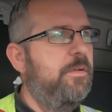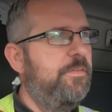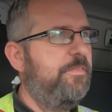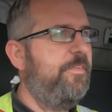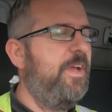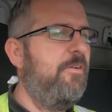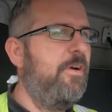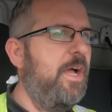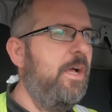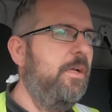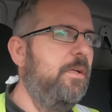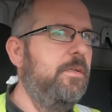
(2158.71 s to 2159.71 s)

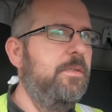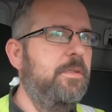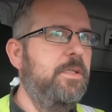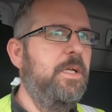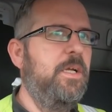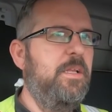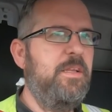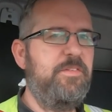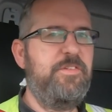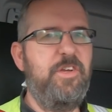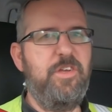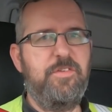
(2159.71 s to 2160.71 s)
Zafira,
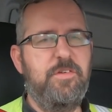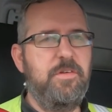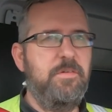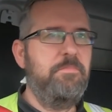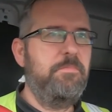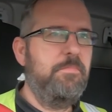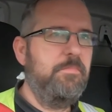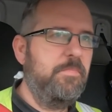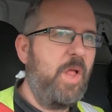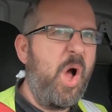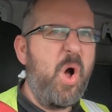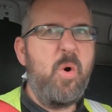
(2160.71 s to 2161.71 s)
that's just
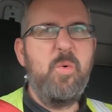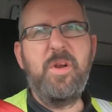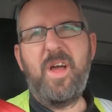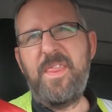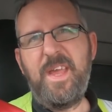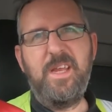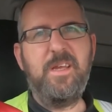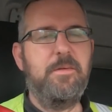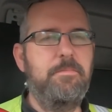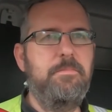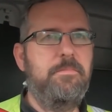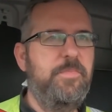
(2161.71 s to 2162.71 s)
old, I think.
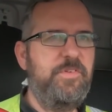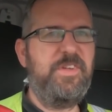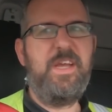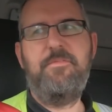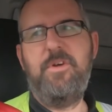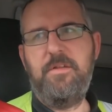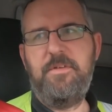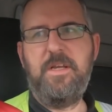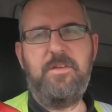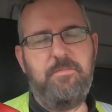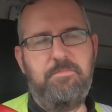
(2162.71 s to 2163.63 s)
Just getting rid of it.